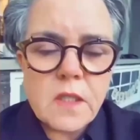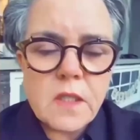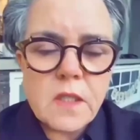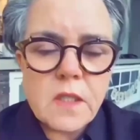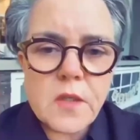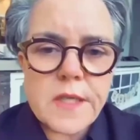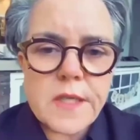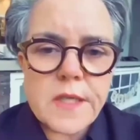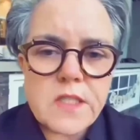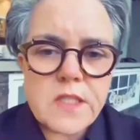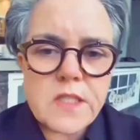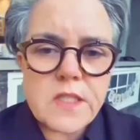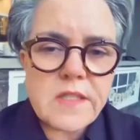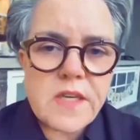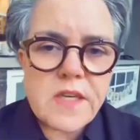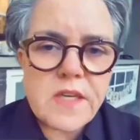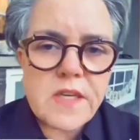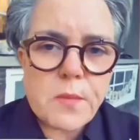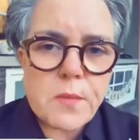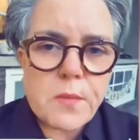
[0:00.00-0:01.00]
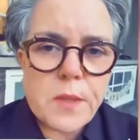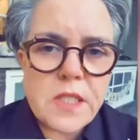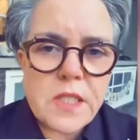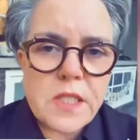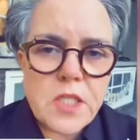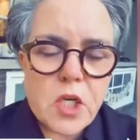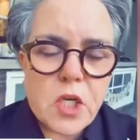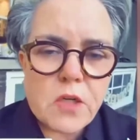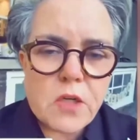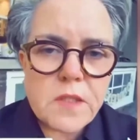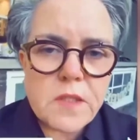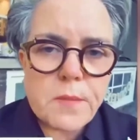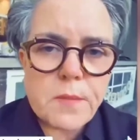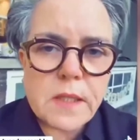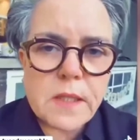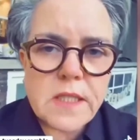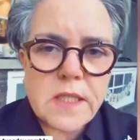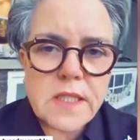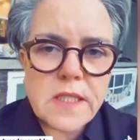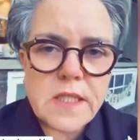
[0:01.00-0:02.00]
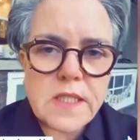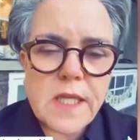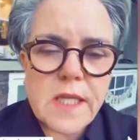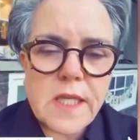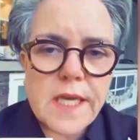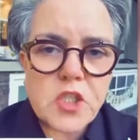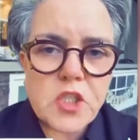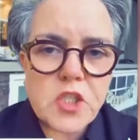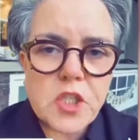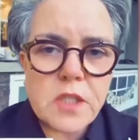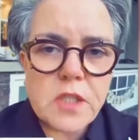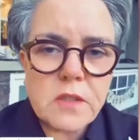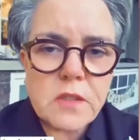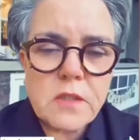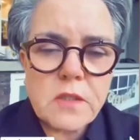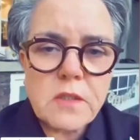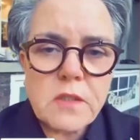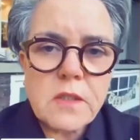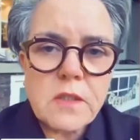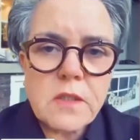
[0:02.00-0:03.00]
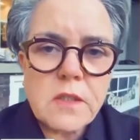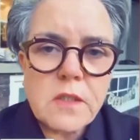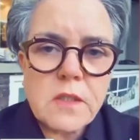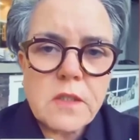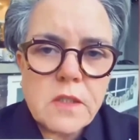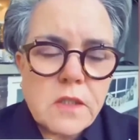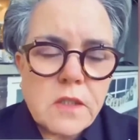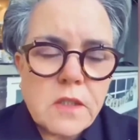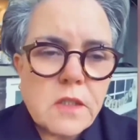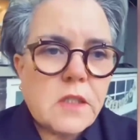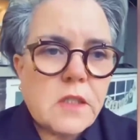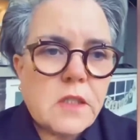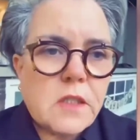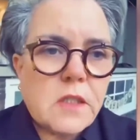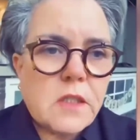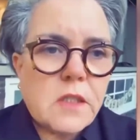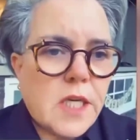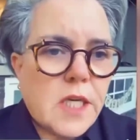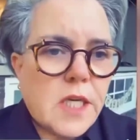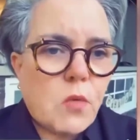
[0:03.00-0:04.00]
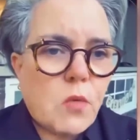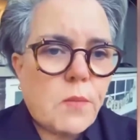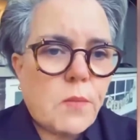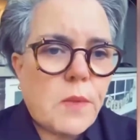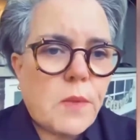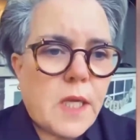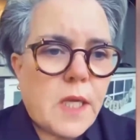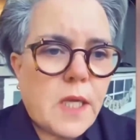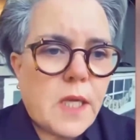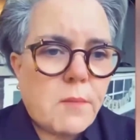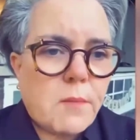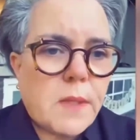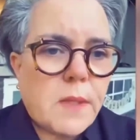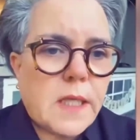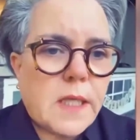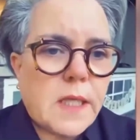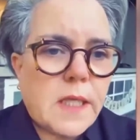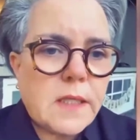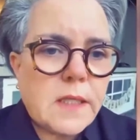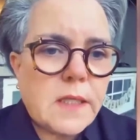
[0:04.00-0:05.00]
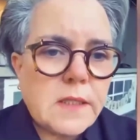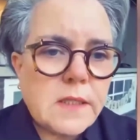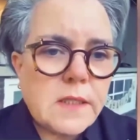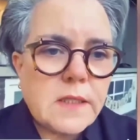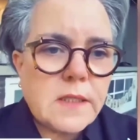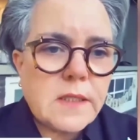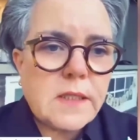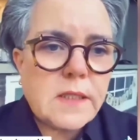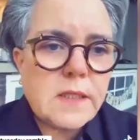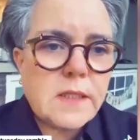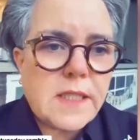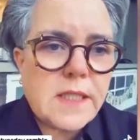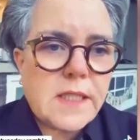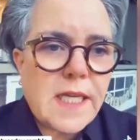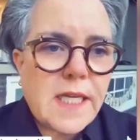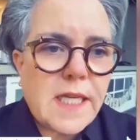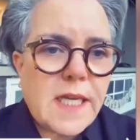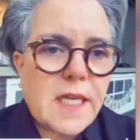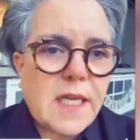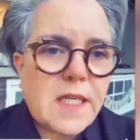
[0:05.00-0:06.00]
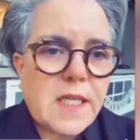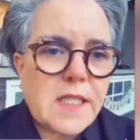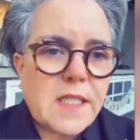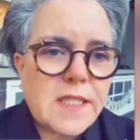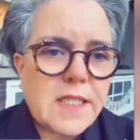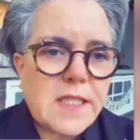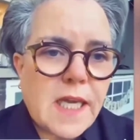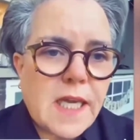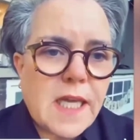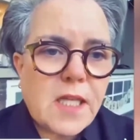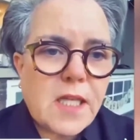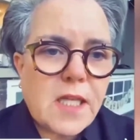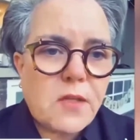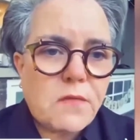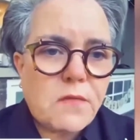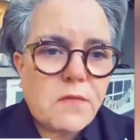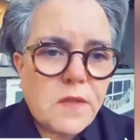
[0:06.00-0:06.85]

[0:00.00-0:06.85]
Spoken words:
Okay, so how's everybody's nerves about this election? You know, let's say on a scale of...